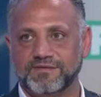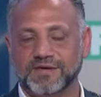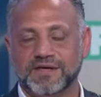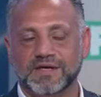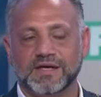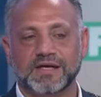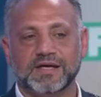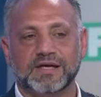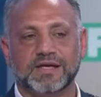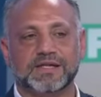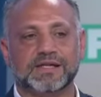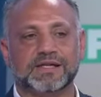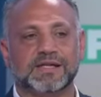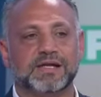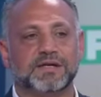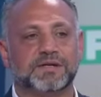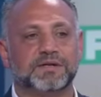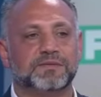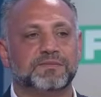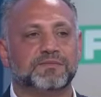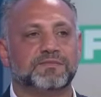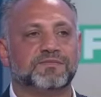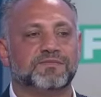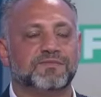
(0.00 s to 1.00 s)
Mm-hmm. Let
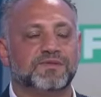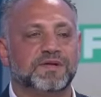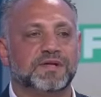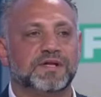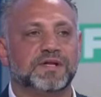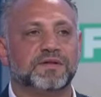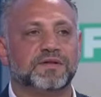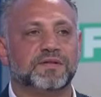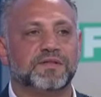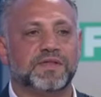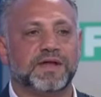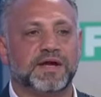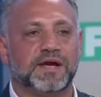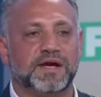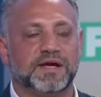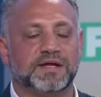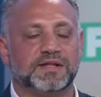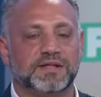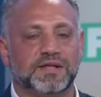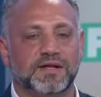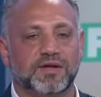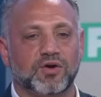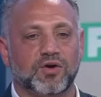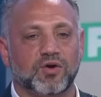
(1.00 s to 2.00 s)
them feel
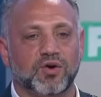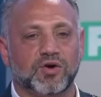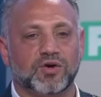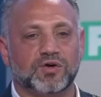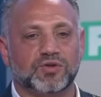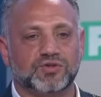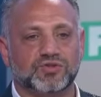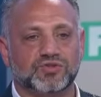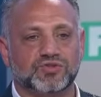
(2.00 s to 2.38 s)
that they are